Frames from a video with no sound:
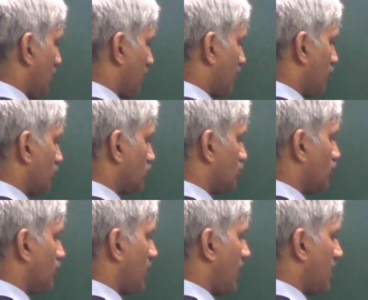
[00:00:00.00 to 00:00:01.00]
Therefore
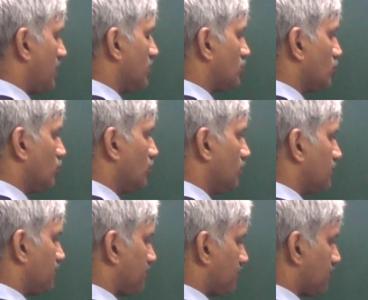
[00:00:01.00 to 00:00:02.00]
2a into
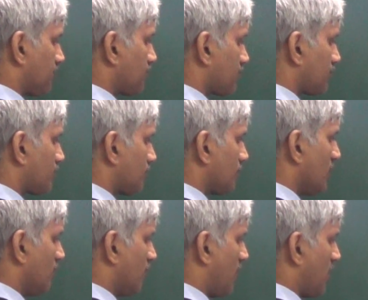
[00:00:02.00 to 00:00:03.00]

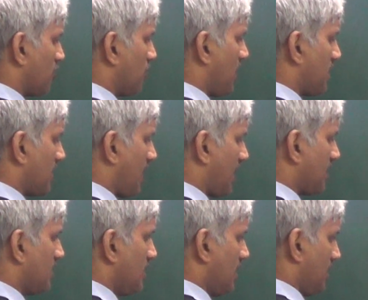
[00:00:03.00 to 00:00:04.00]
5 by
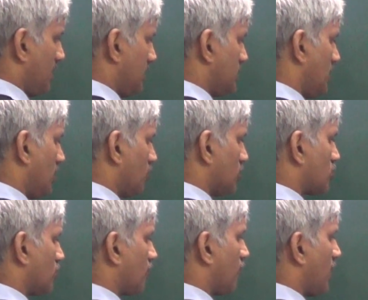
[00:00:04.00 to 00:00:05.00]
9 is equals
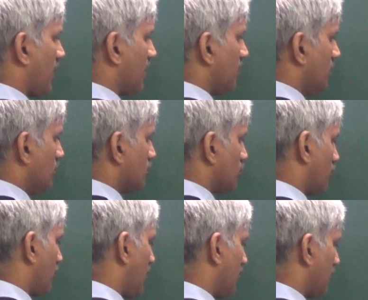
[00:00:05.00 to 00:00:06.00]
to 5. So
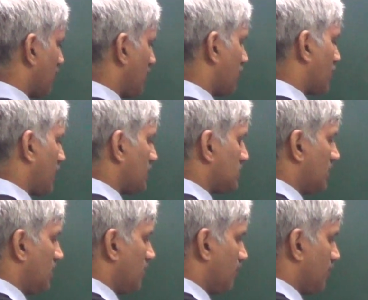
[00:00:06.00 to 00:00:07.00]
5
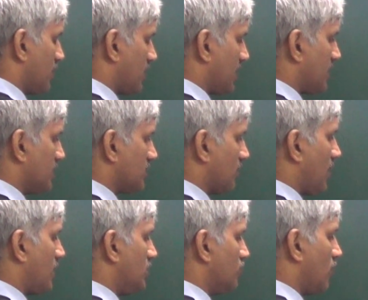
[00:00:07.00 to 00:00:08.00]
cancel. We are getting the
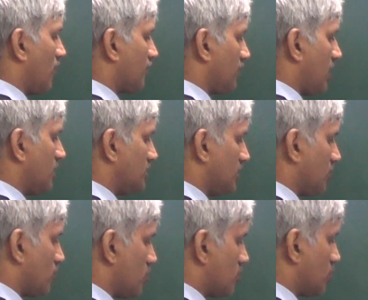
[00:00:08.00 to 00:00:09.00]
value of a is
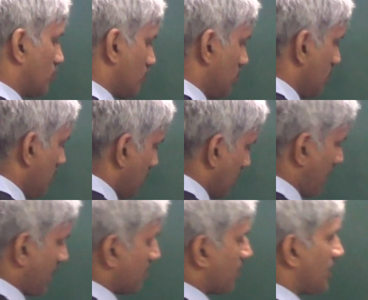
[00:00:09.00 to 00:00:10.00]
equal to
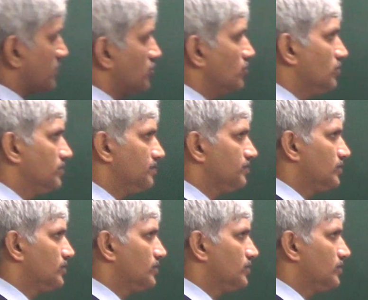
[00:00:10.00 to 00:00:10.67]
9 by 2.